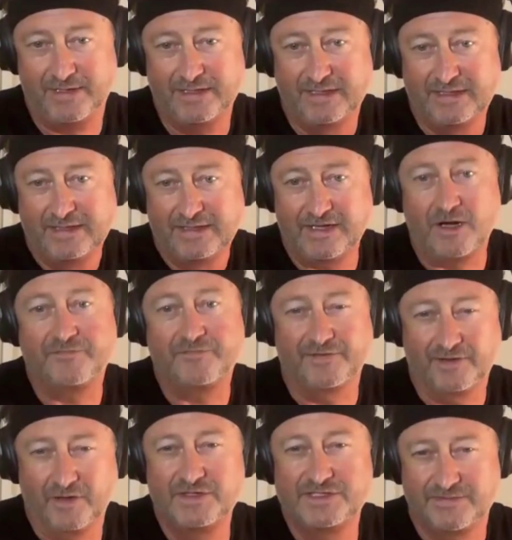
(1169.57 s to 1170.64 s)
and they
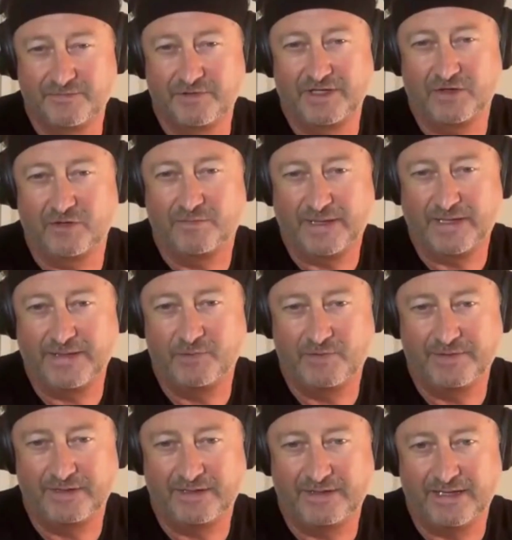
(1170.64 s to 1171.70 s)
often lose some really good
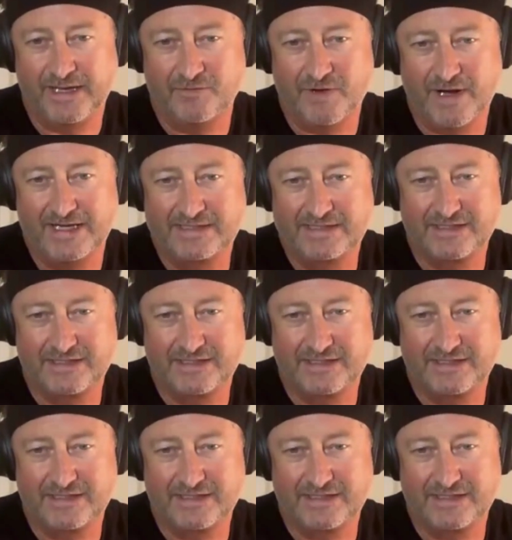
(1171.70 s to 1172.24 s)
people in that way.